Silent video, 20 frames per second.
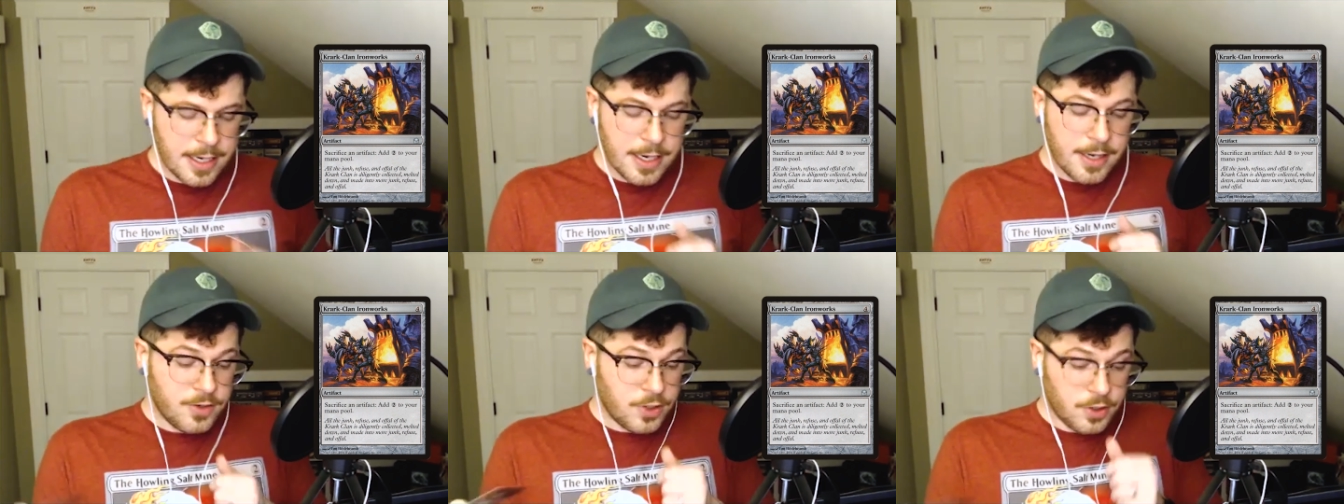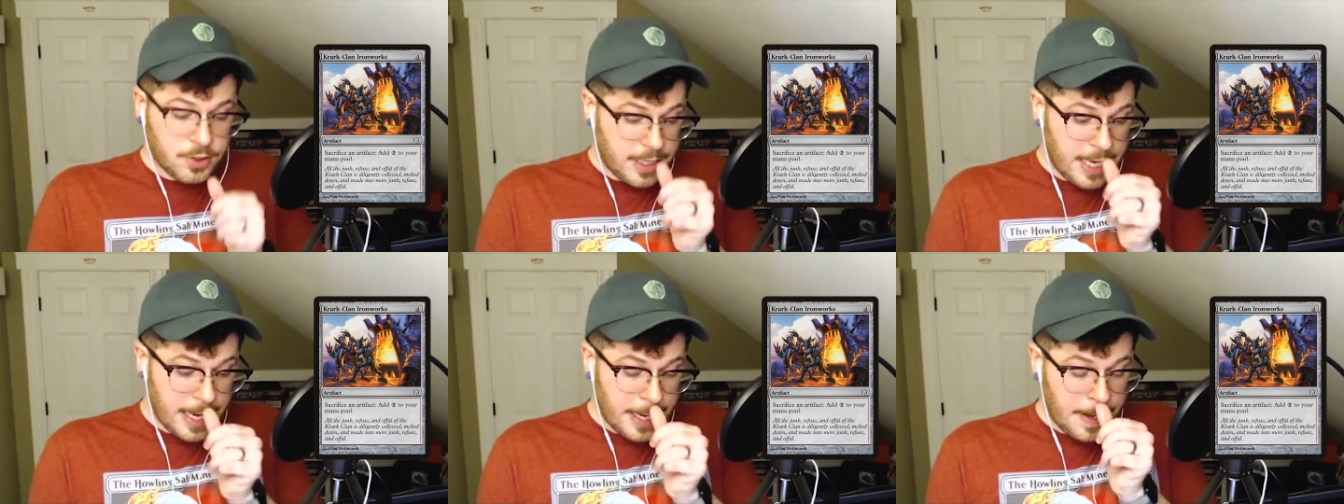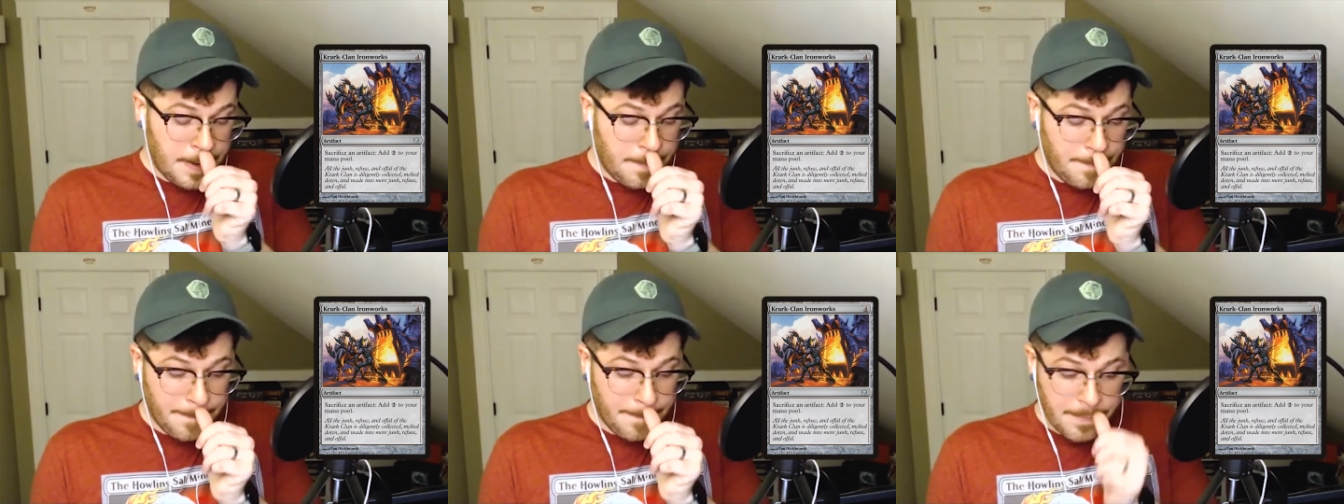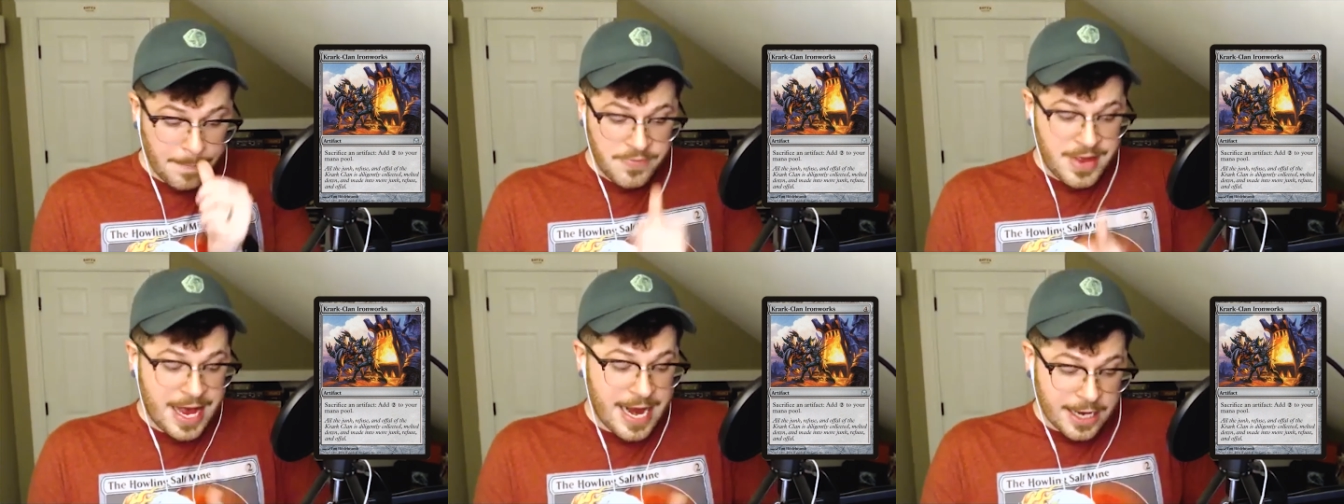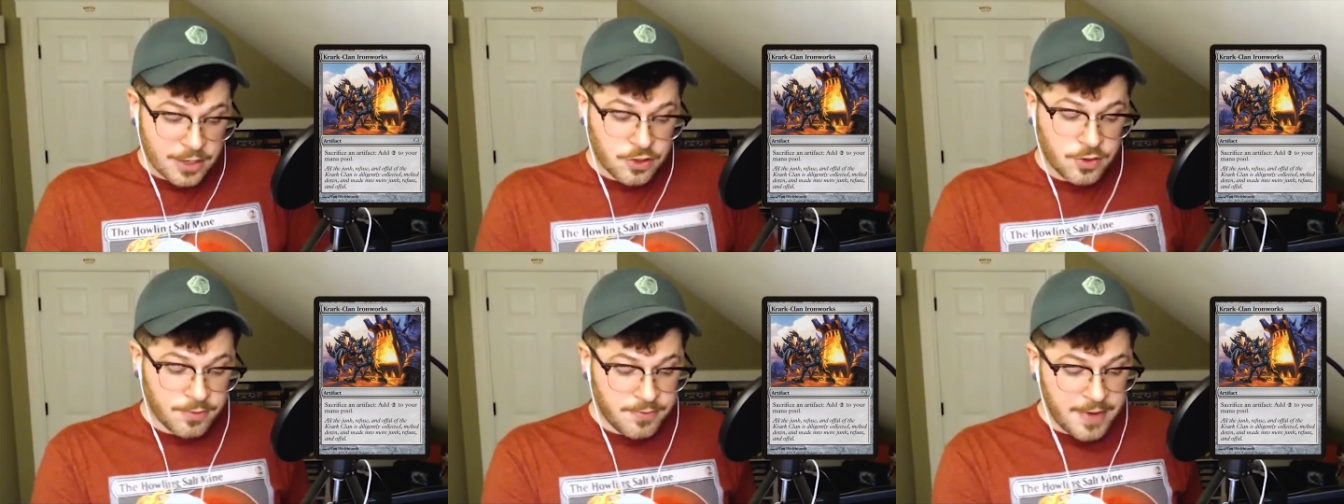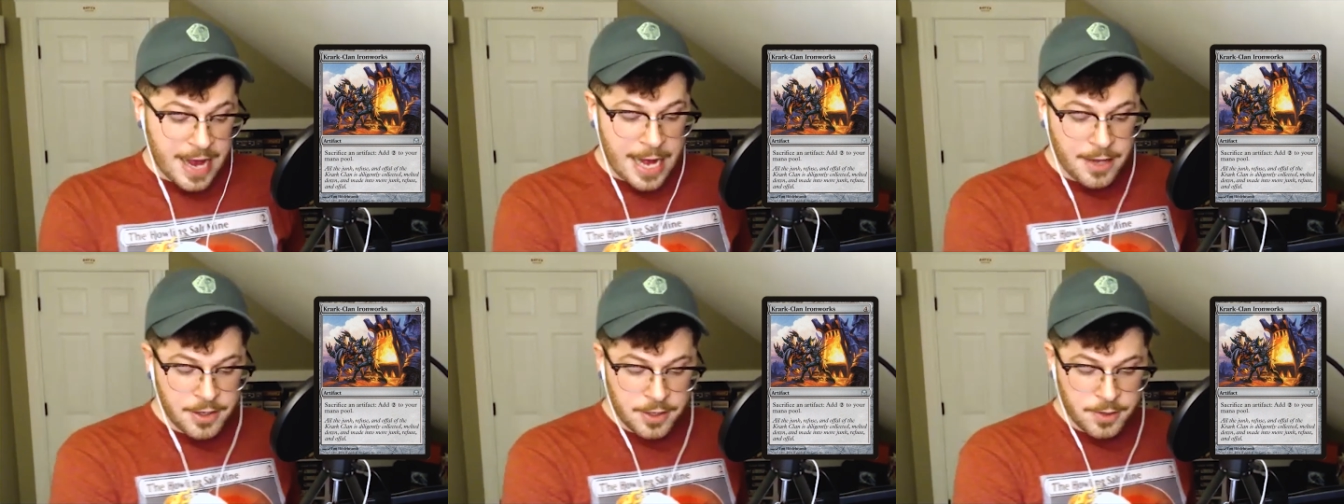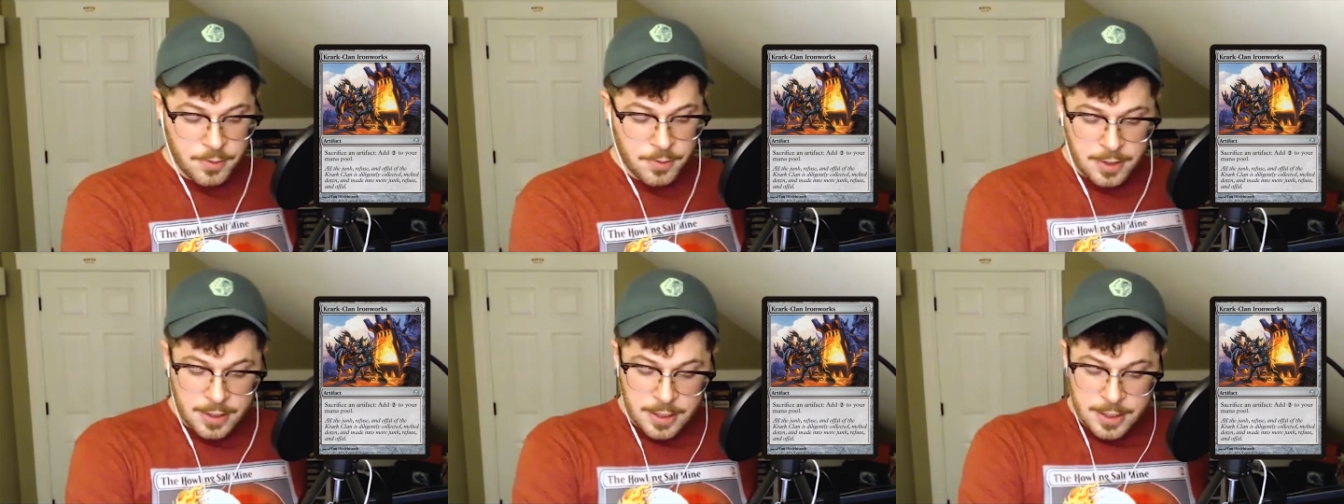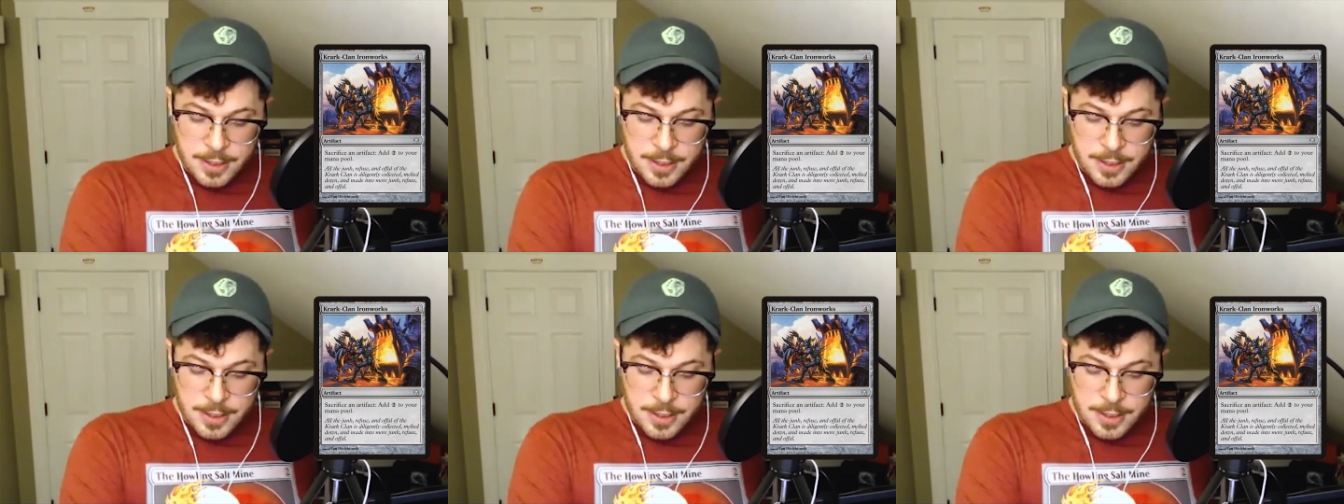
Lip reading: Just getting that extra value.